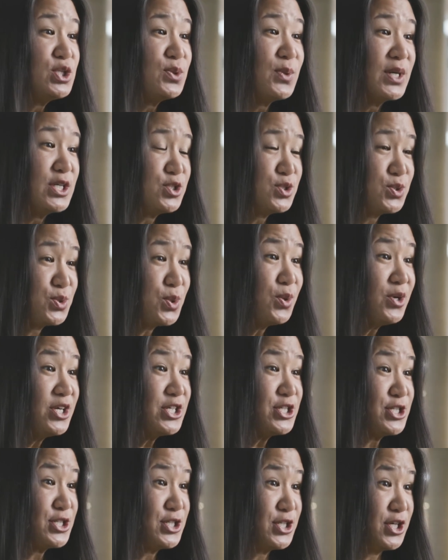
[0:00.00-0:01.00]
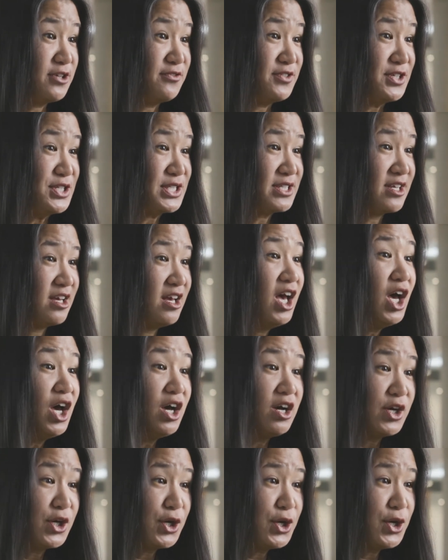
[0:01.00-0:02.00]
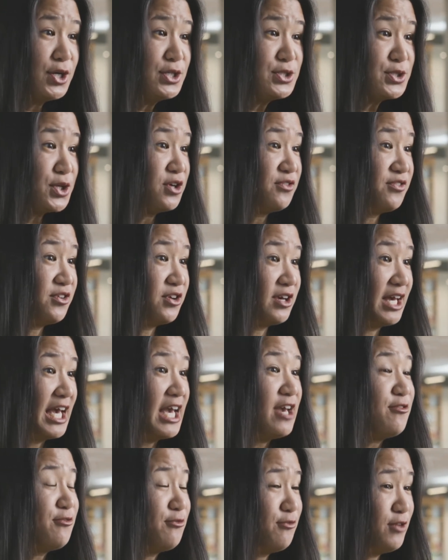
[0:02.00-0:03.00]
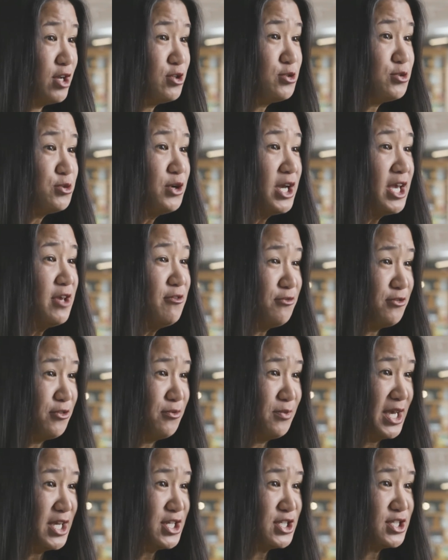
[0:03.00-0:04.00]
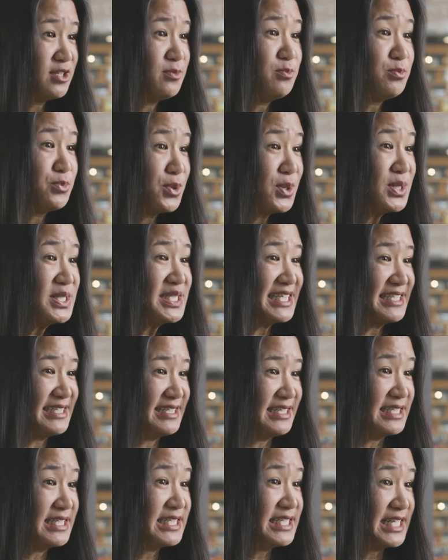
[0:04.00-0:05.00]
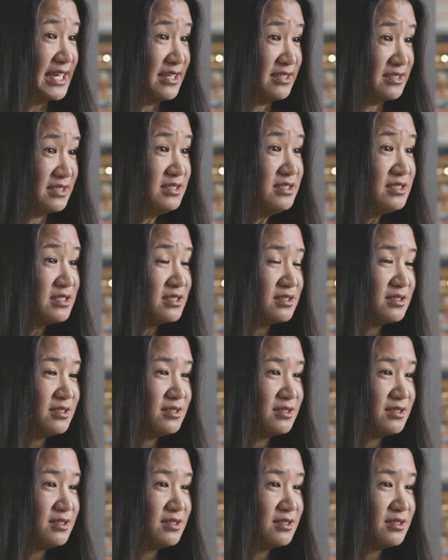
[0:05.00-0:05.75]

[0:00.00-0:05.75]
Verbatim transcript: to a storage service occurs over a Federal Information Processing Standard